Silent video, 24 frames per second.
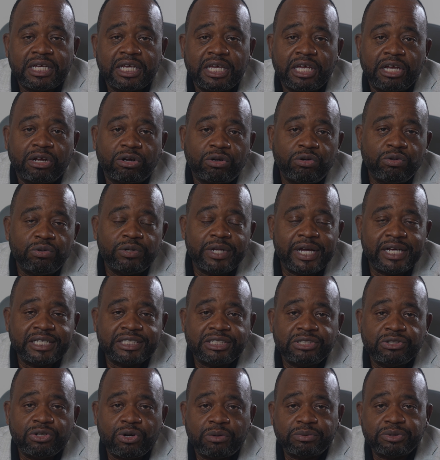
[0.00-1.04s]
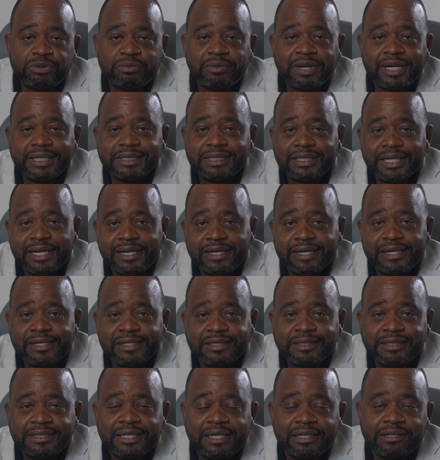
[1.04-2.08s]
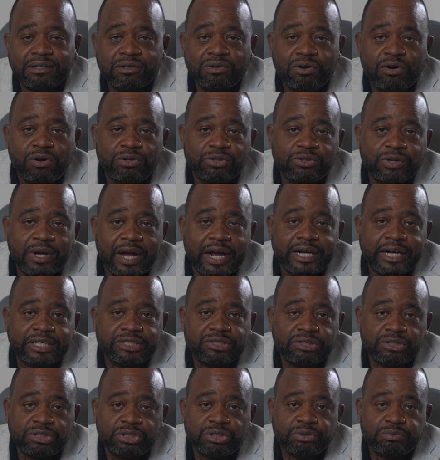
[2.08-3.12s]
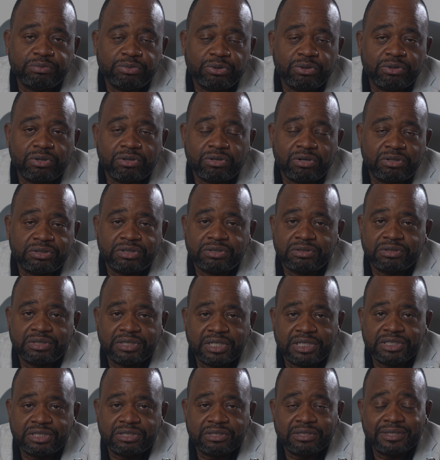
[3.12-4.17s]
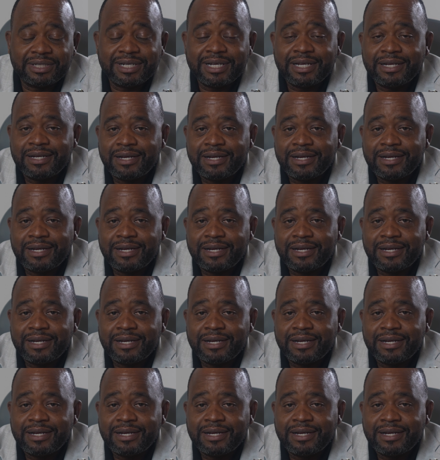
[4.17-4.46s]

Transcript: Include SEO optimized headers and a call to action to book a consultation.